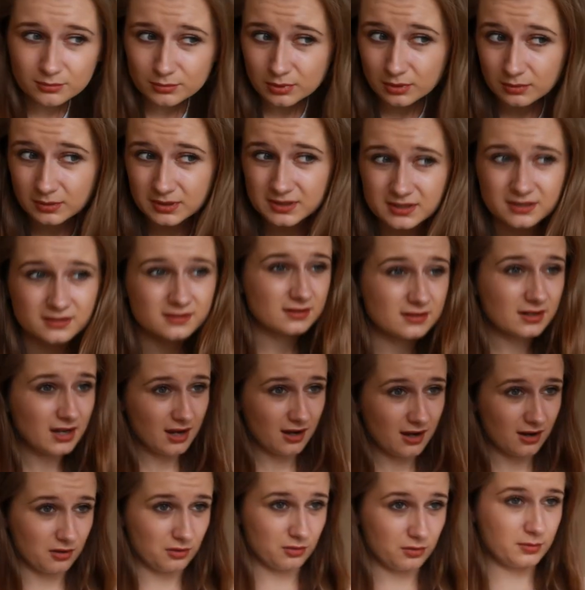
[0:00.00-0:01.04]
probably doesn't
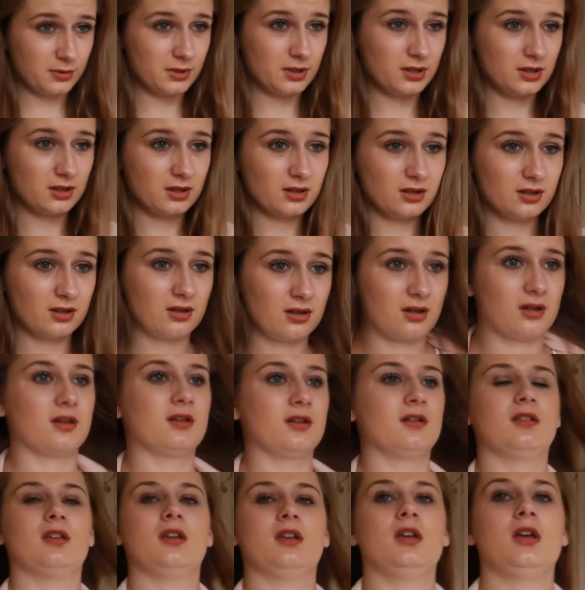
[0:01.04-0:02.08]
help kind
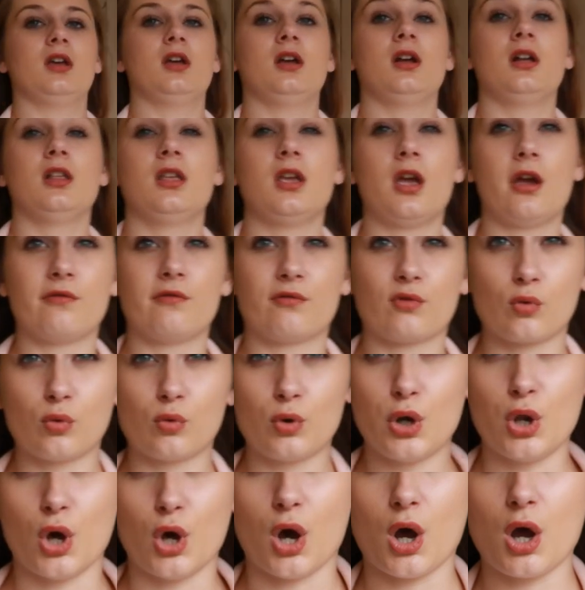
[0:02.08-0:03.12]
of the overall
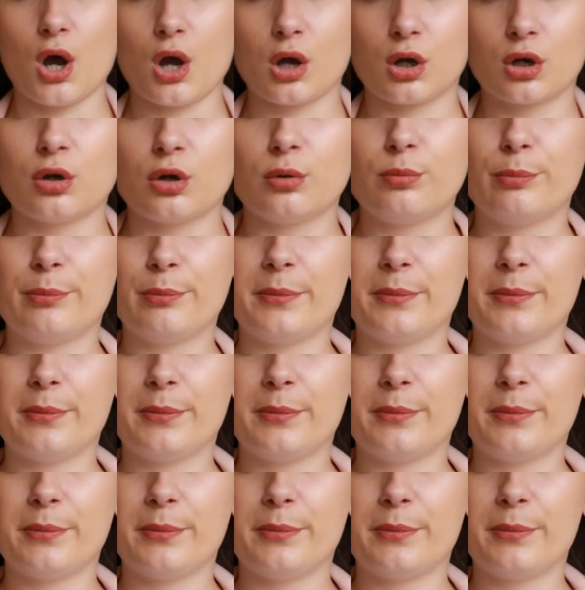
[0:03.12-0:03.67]
look.